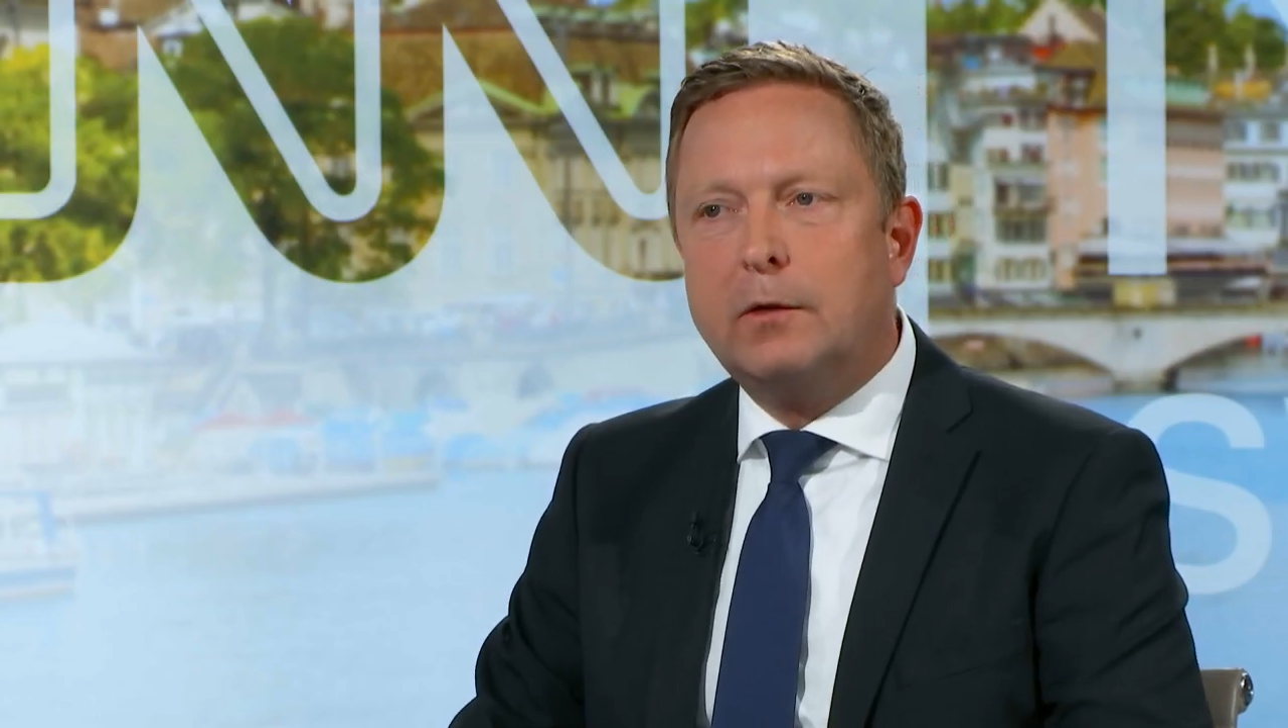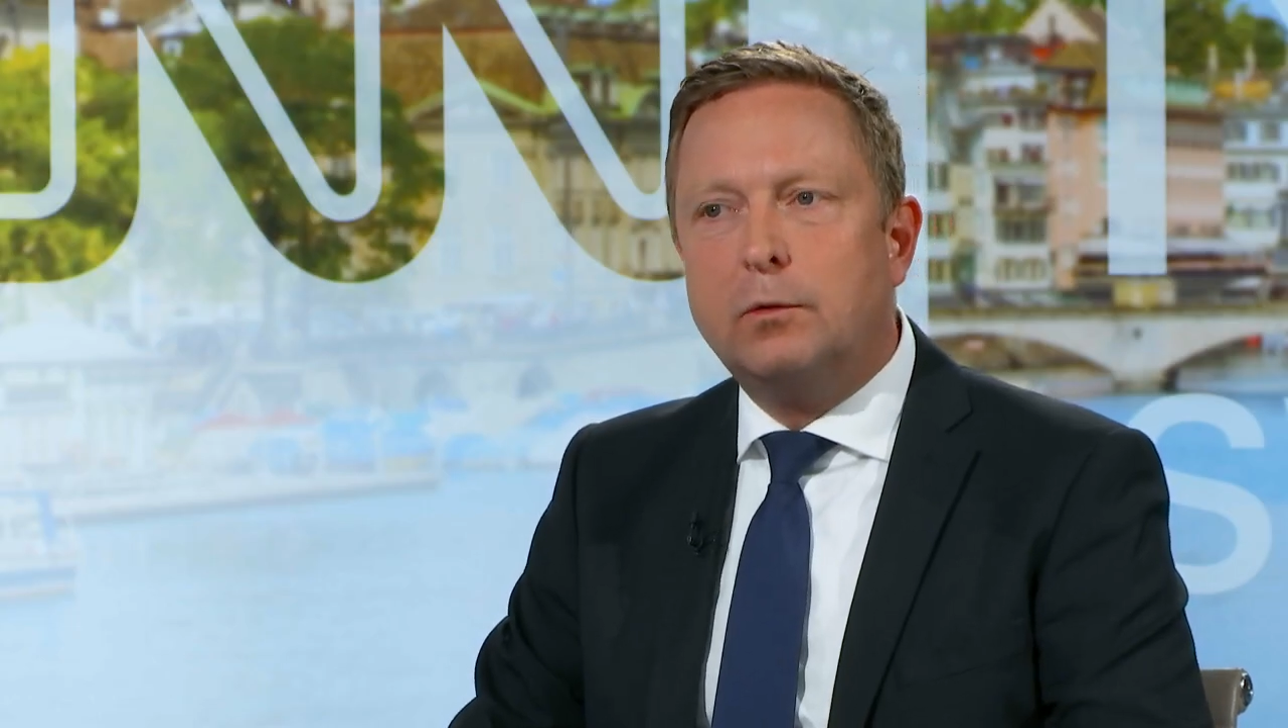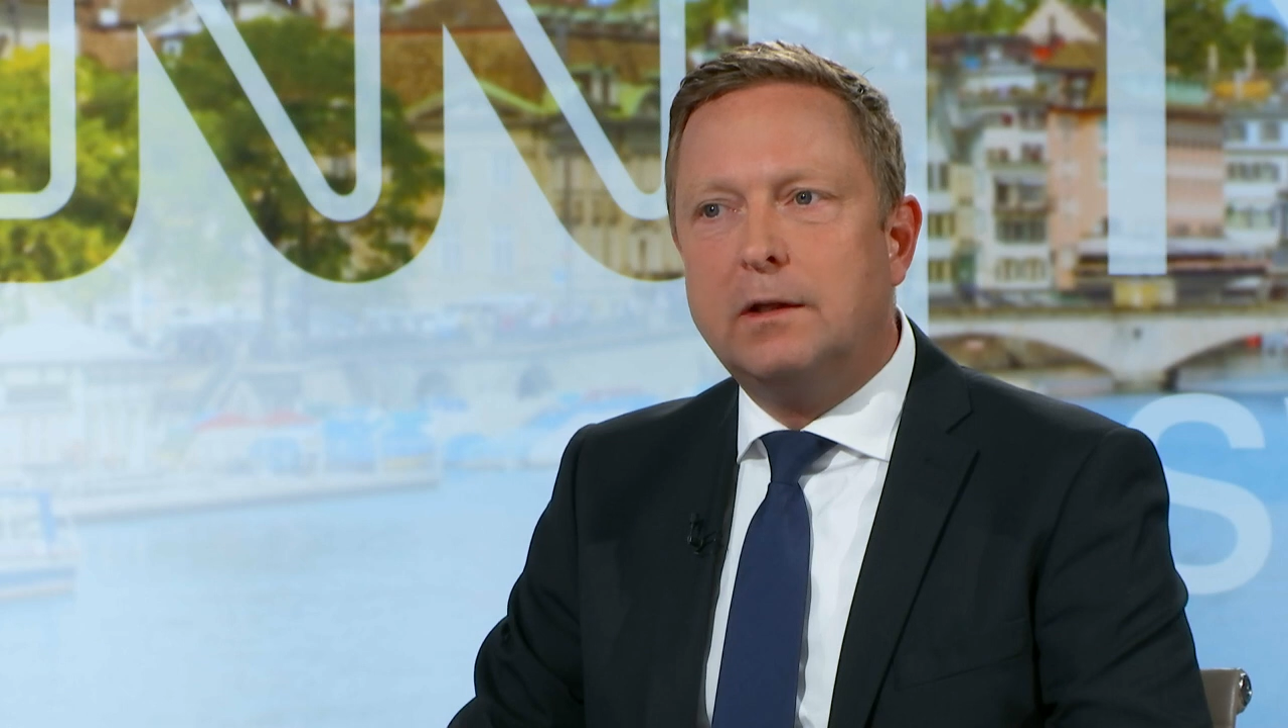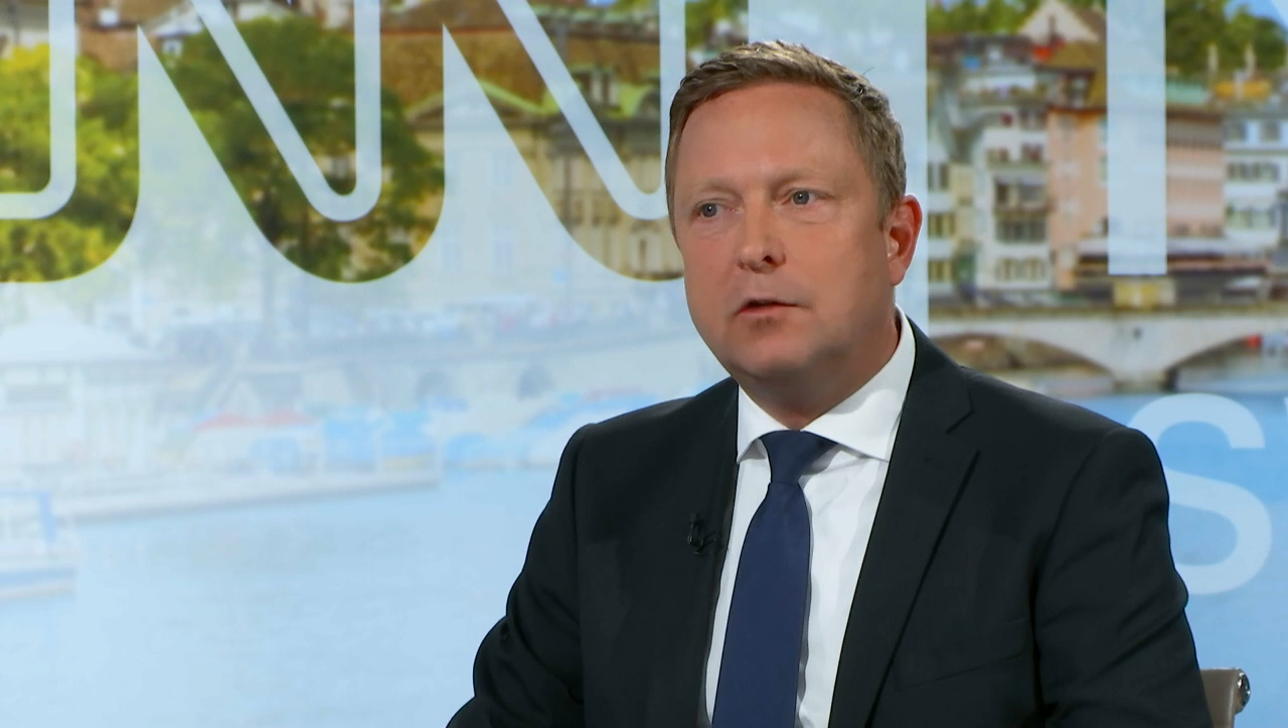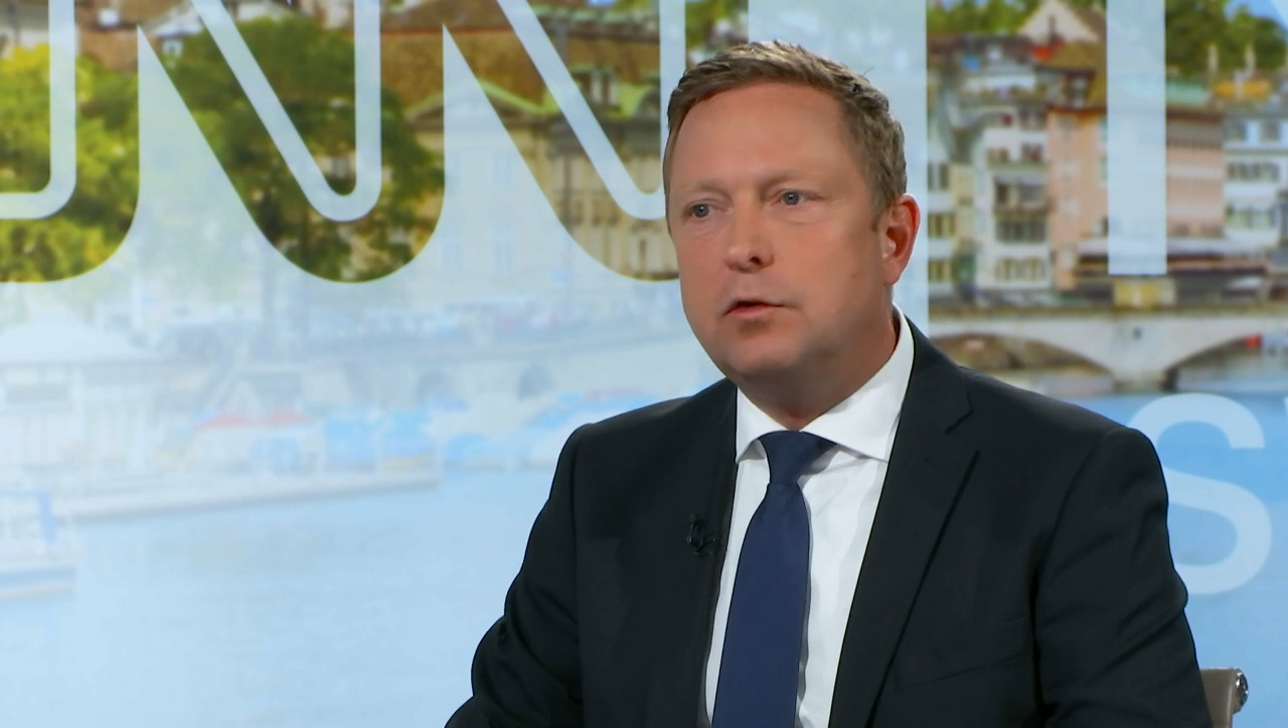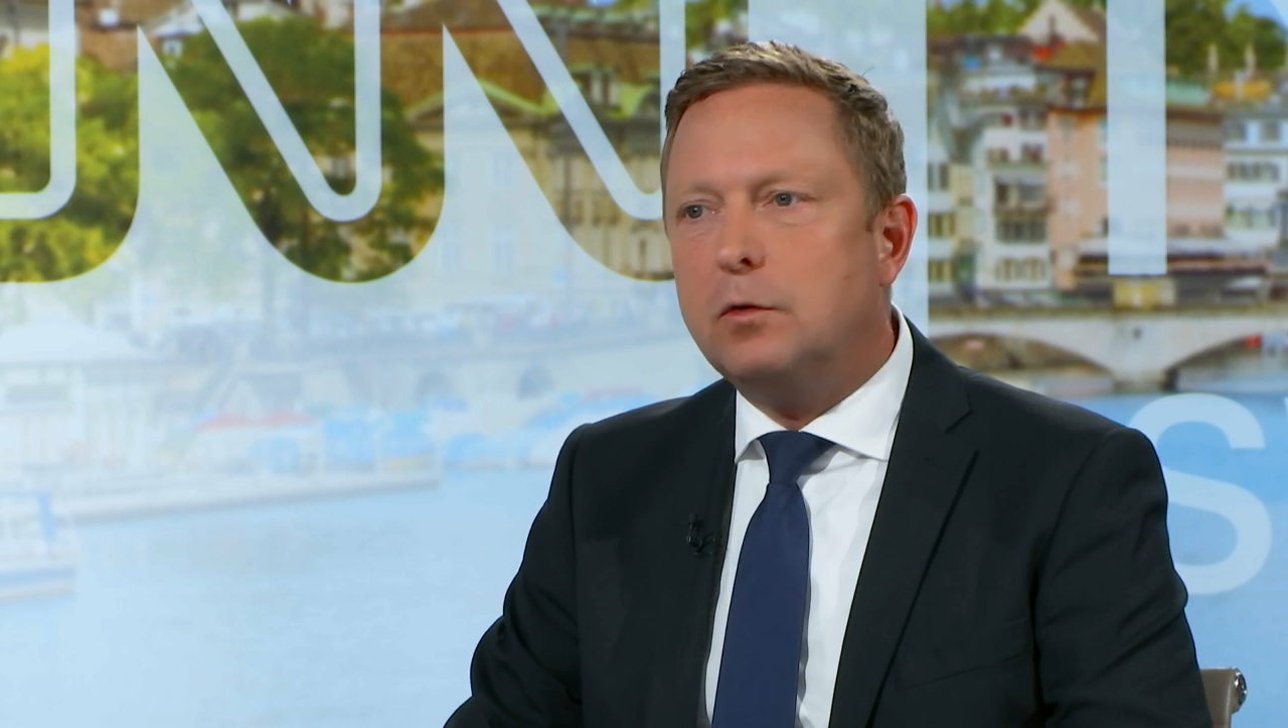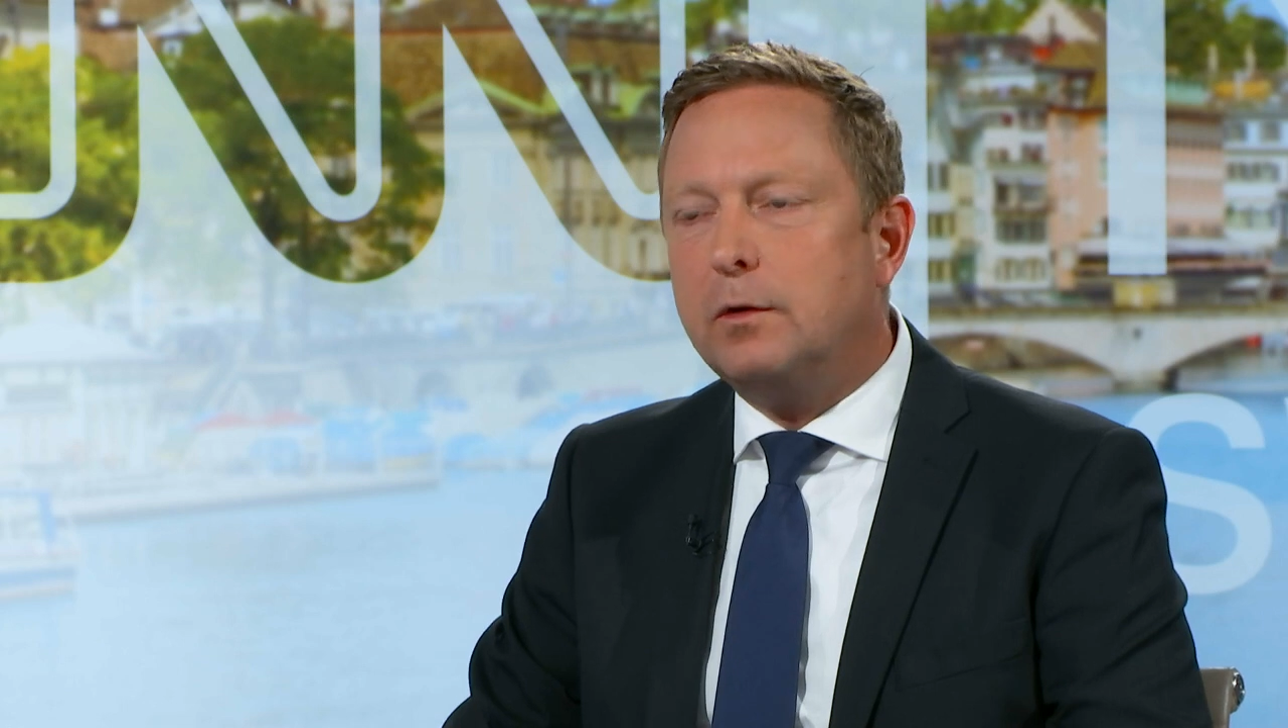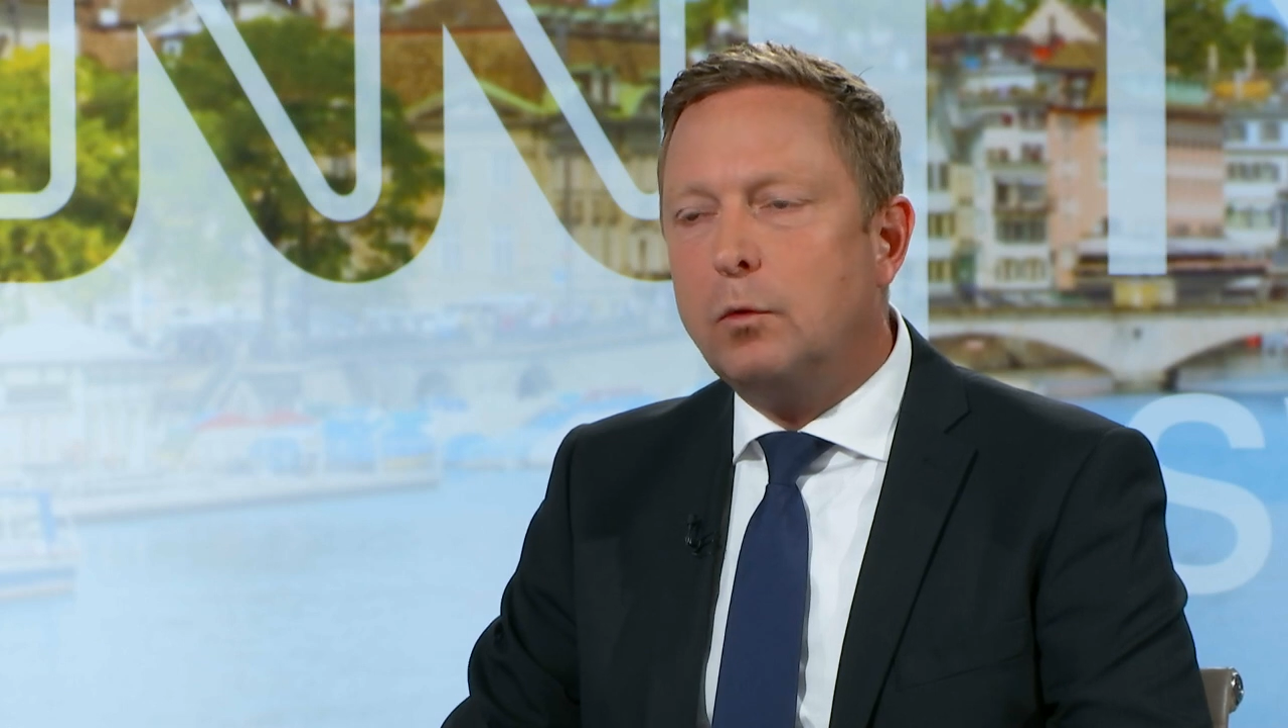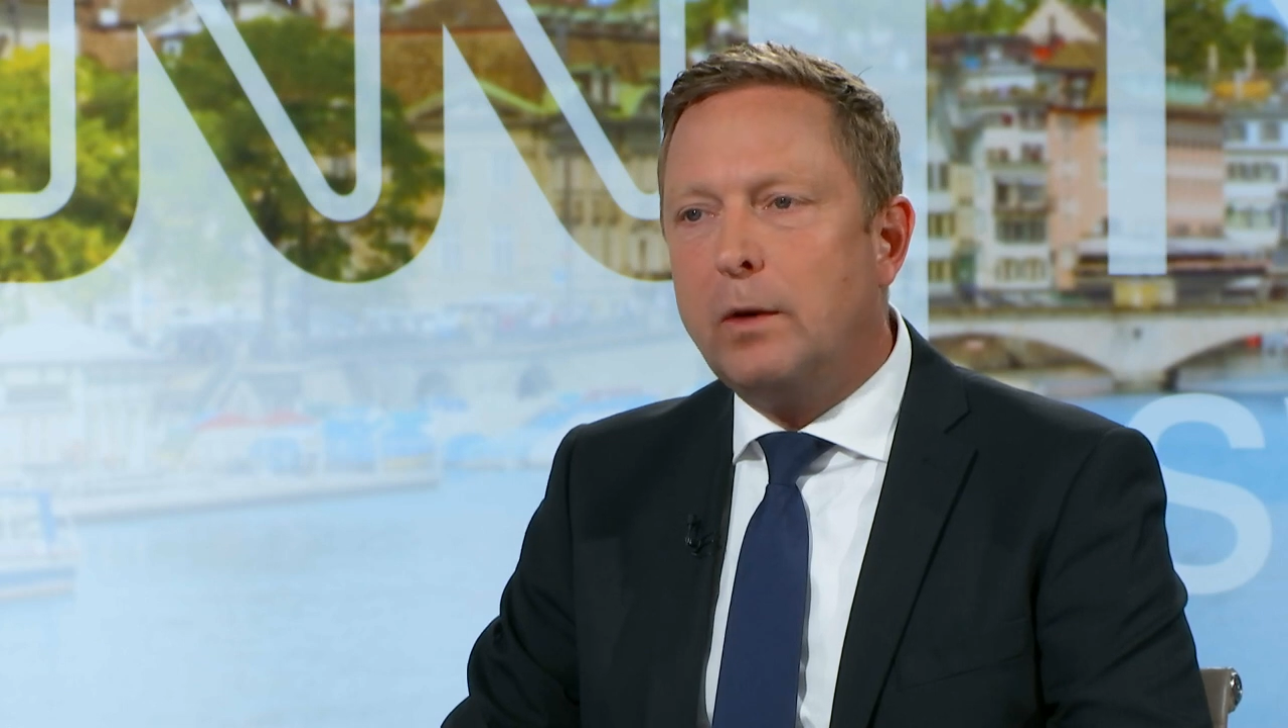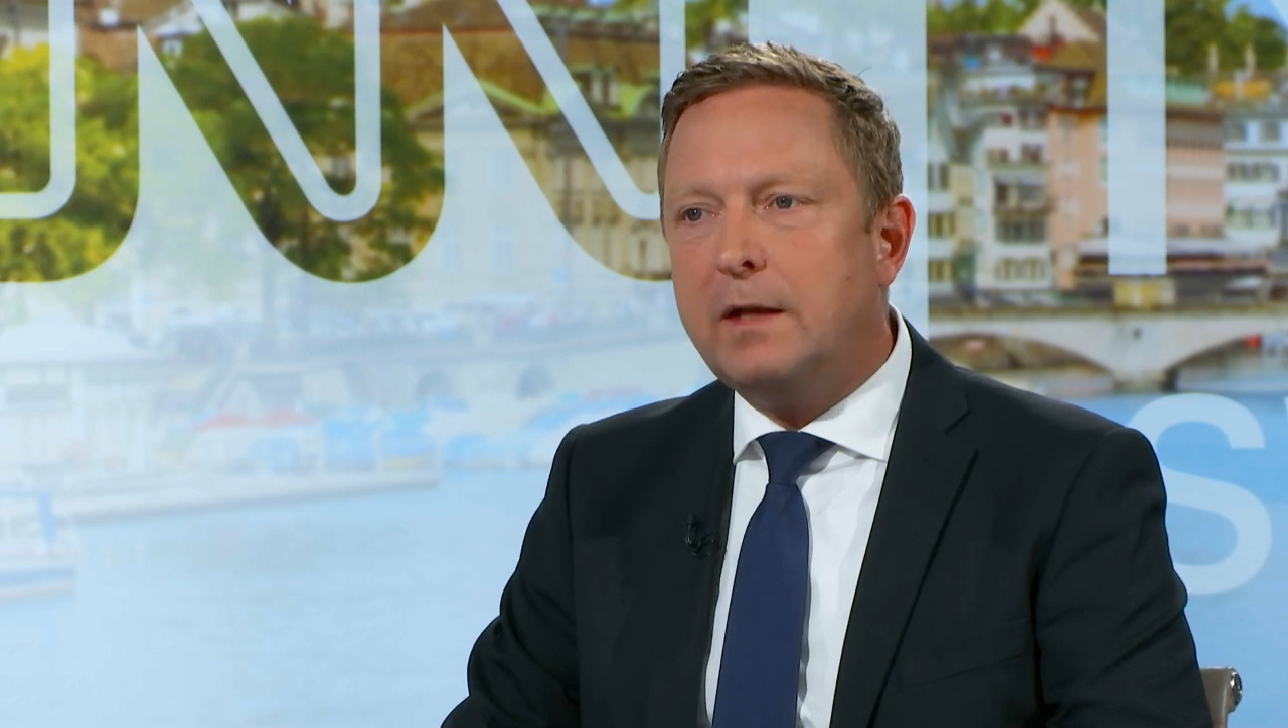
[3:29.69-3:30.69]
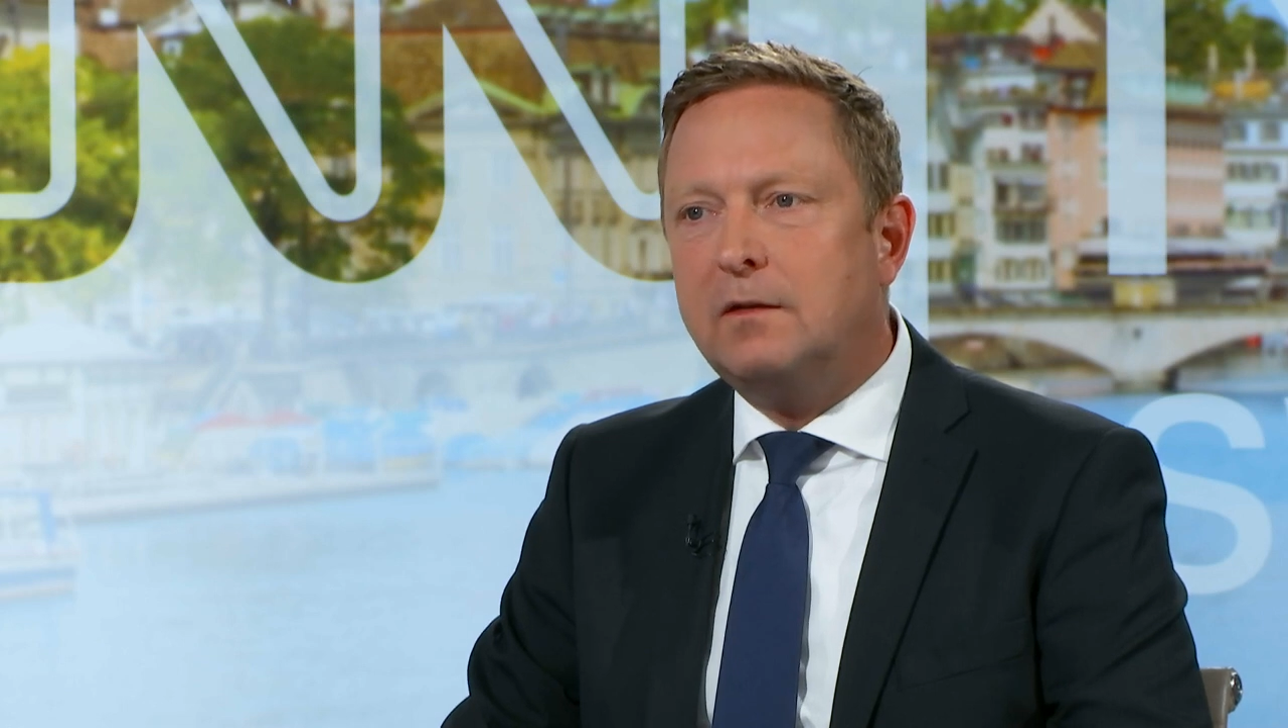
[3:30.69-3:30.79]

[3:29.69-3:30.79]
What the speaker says: equity issue and a way